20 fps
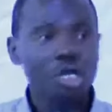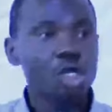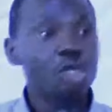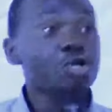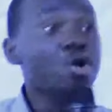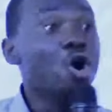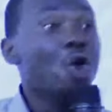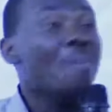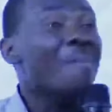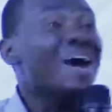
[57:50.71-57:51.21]

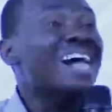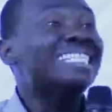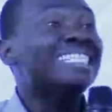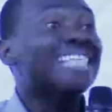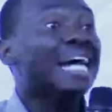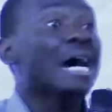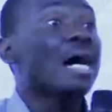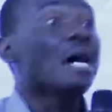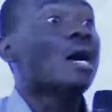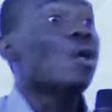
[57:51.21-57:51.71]
no
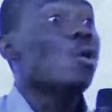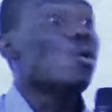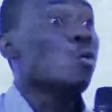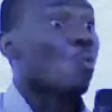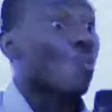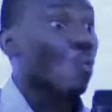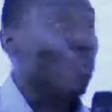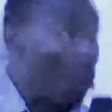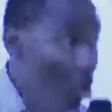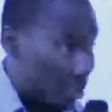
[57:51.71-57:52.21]
matter
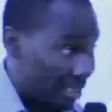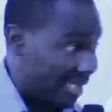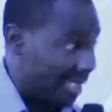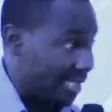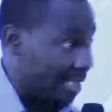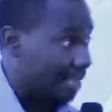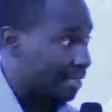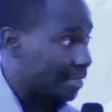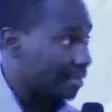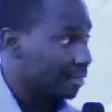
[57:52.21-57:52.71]

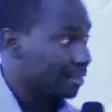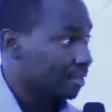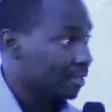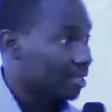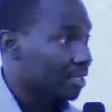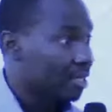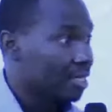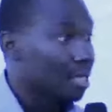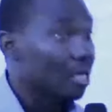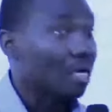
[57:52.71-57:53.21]
what,
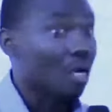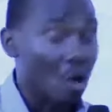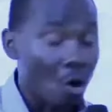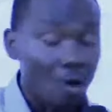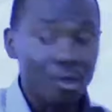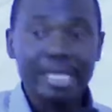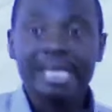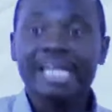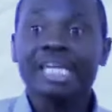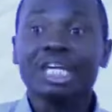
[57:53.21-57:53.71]

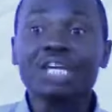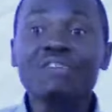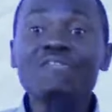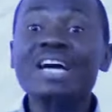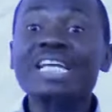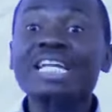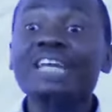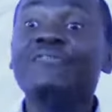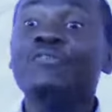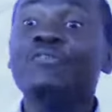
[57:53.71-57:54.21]
God, even if you